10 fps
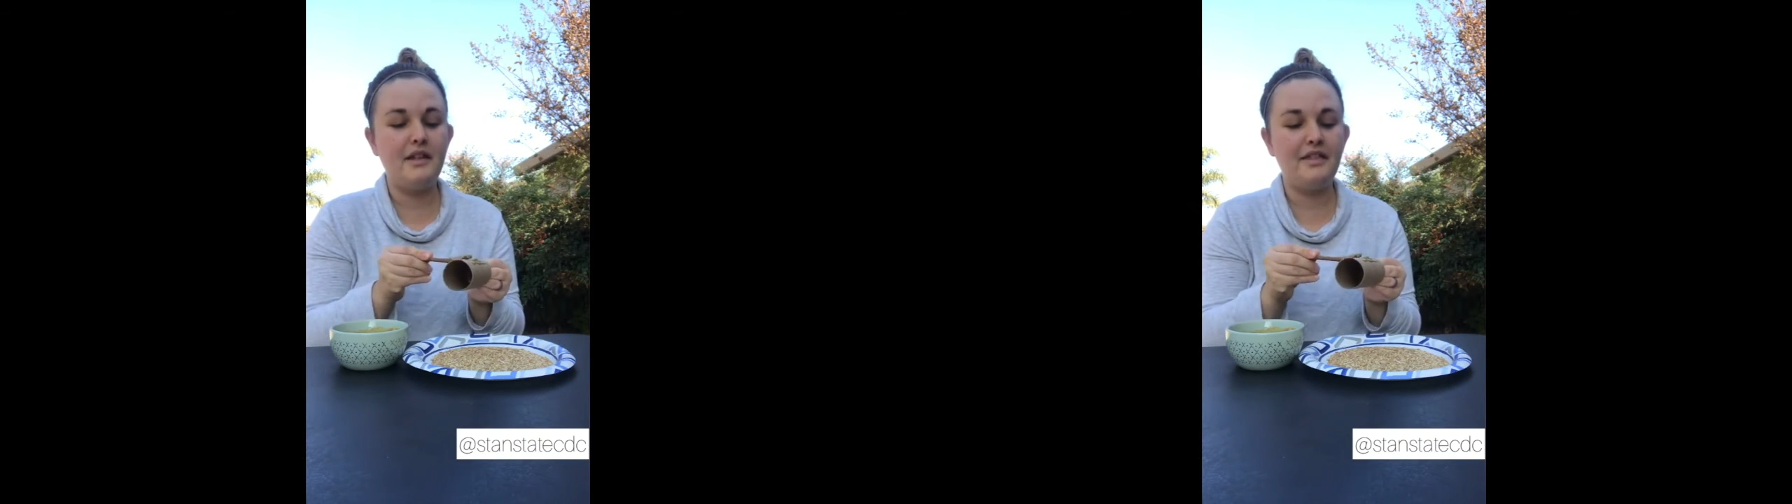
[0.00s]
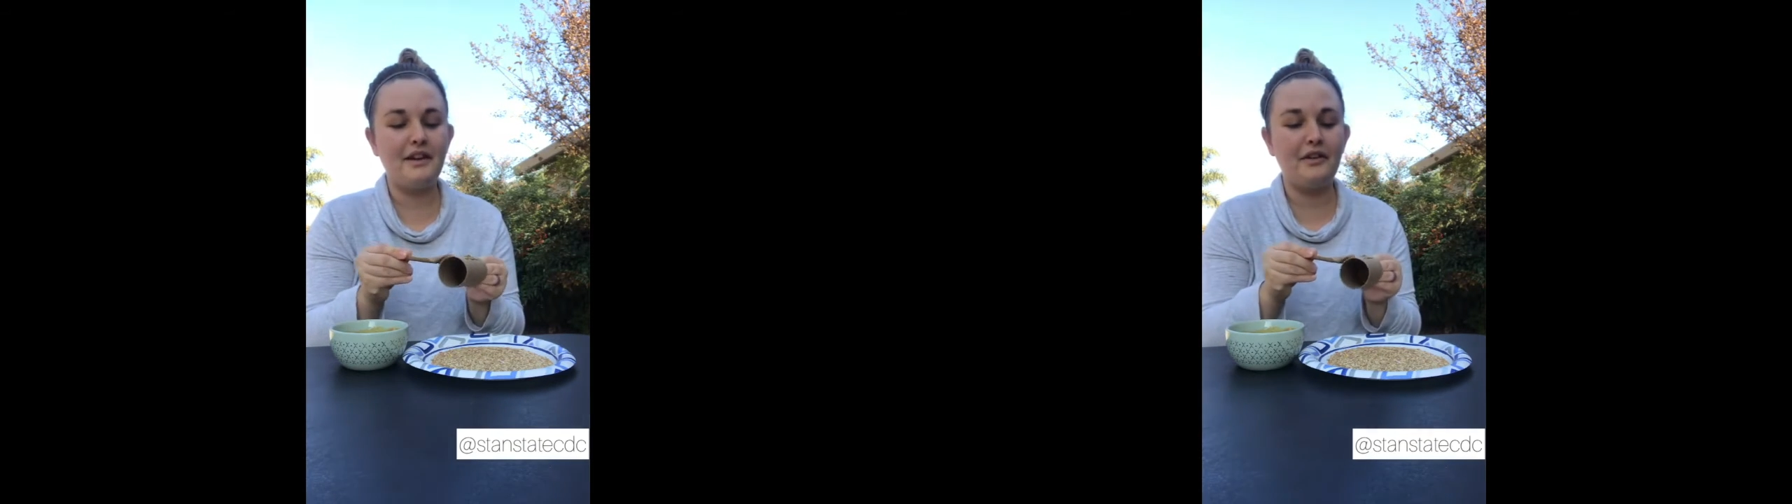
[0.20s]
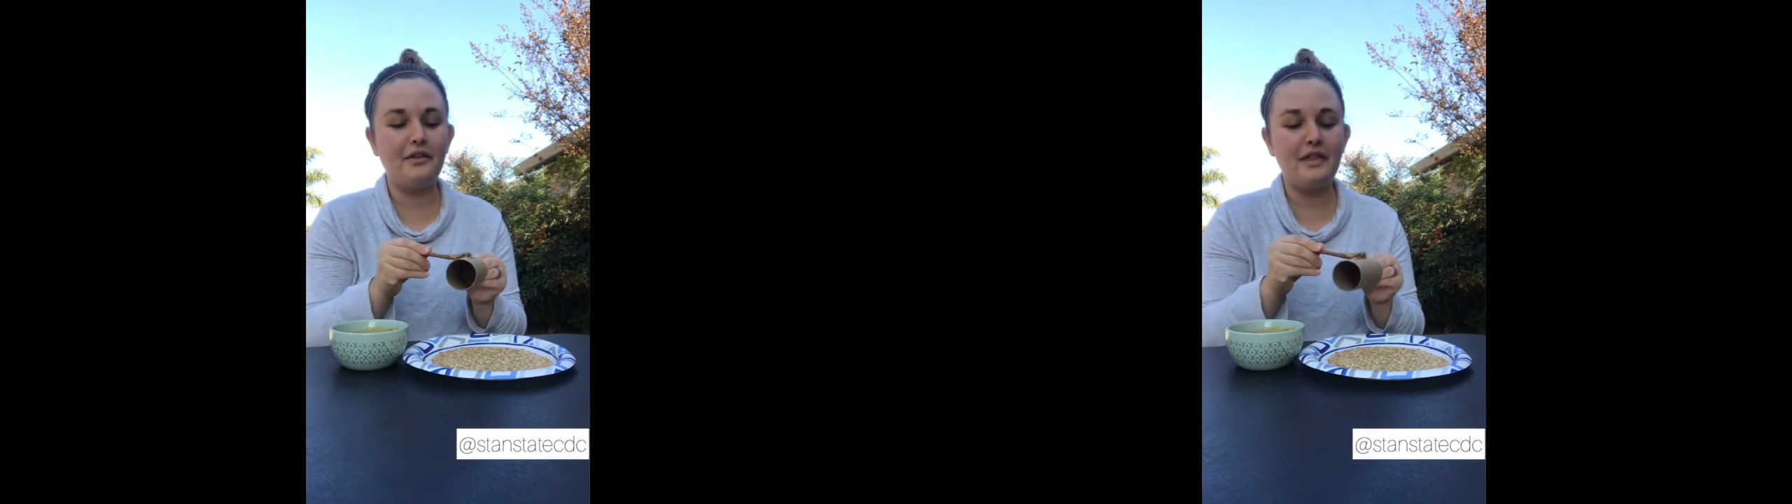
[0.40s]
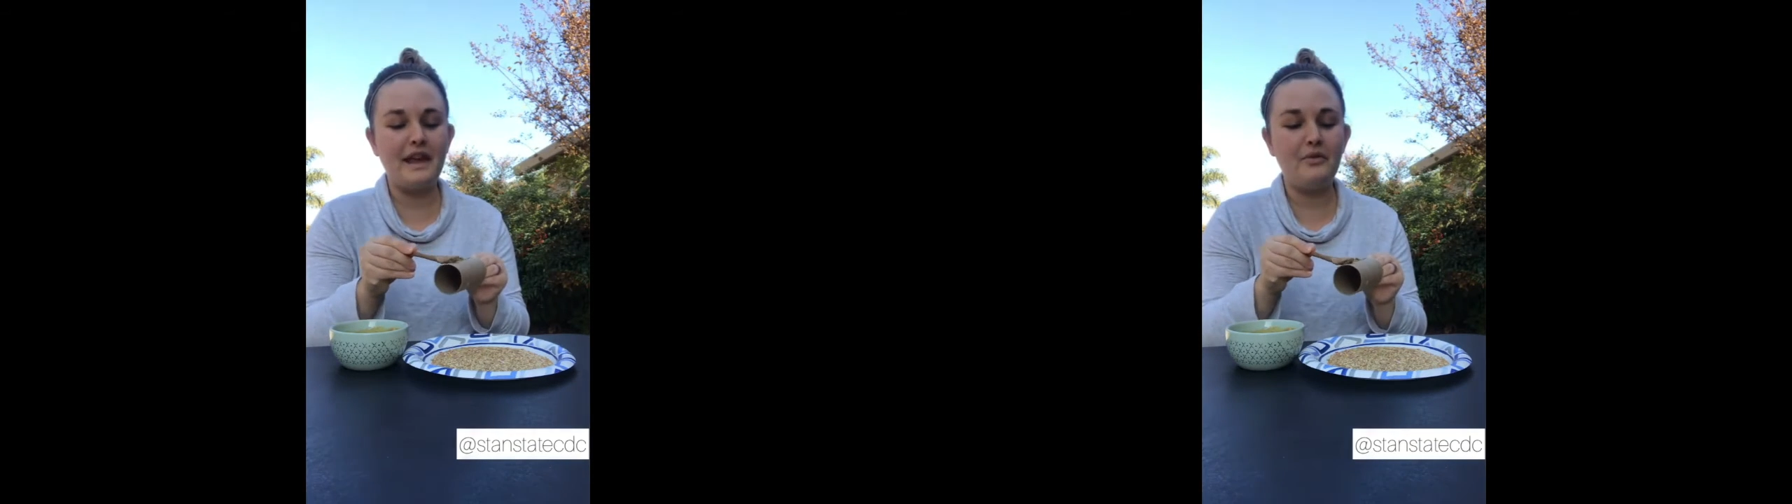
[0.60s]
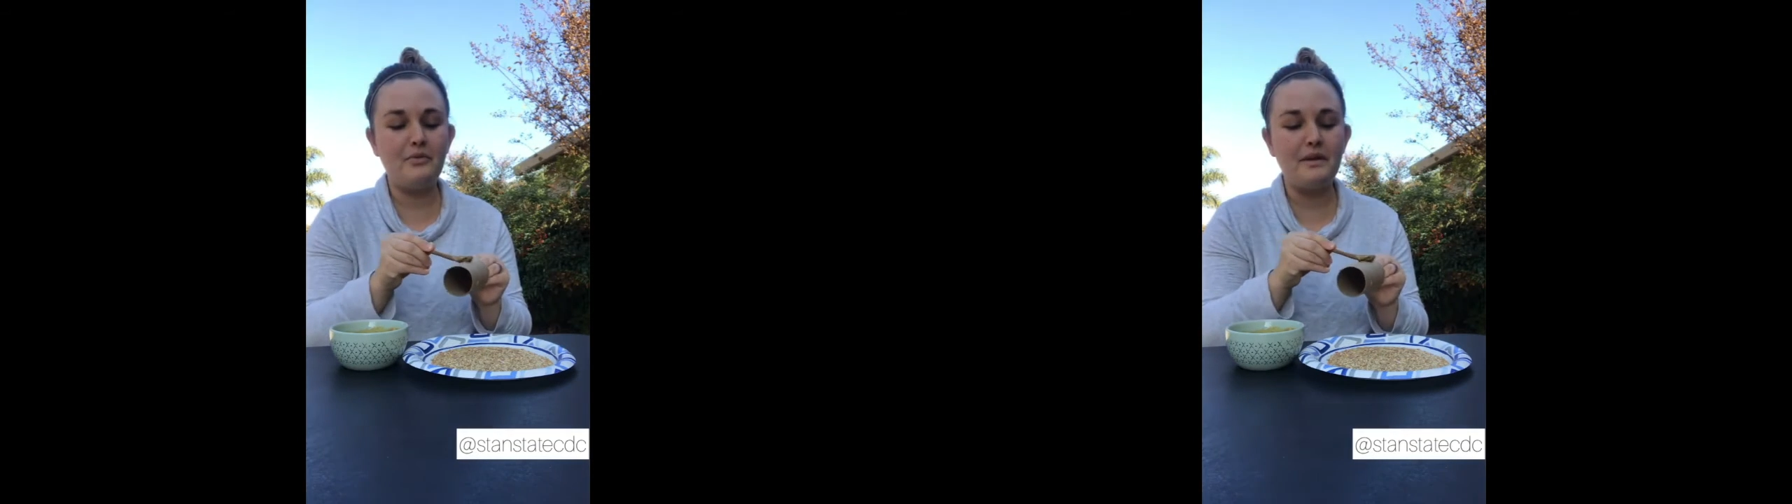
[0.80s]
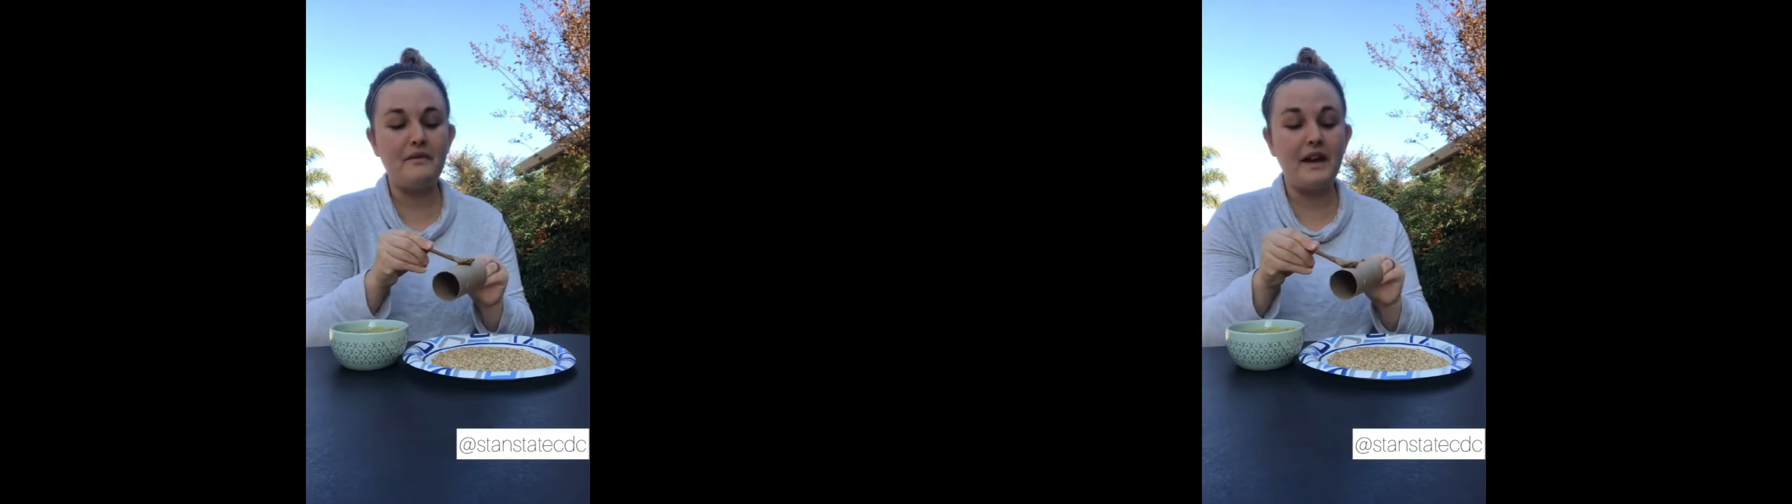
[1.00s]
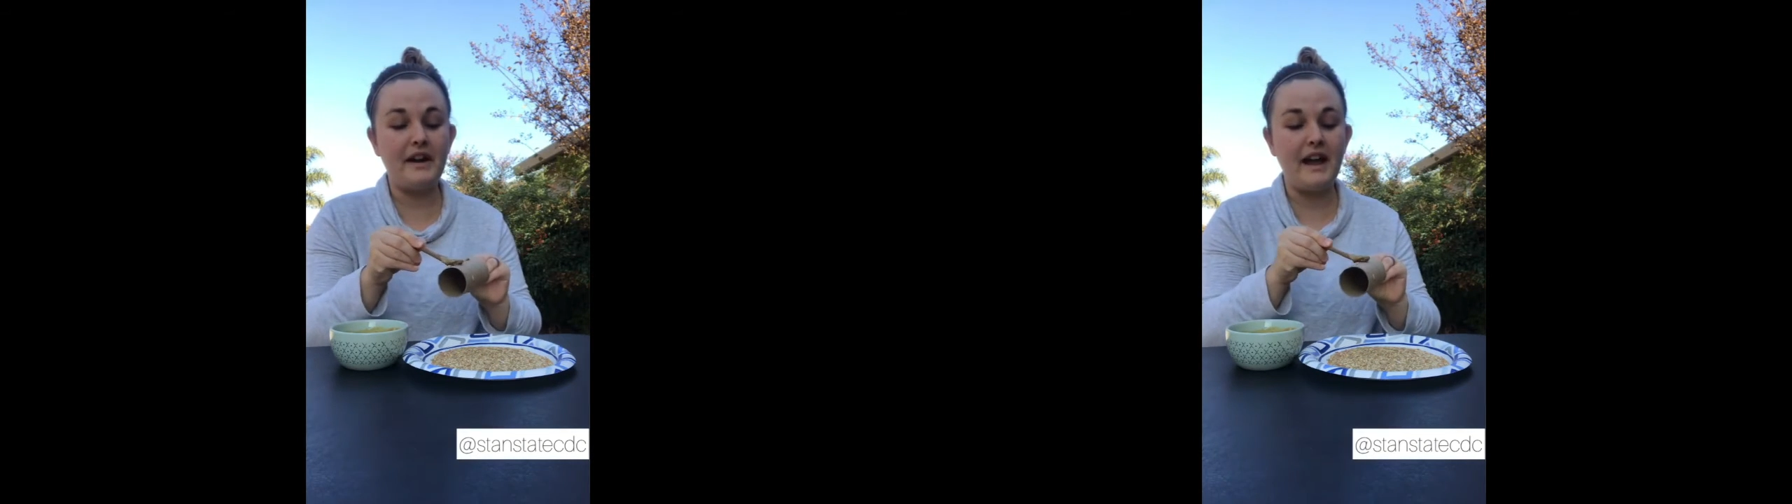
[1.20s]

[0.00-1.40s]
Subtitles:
They will be very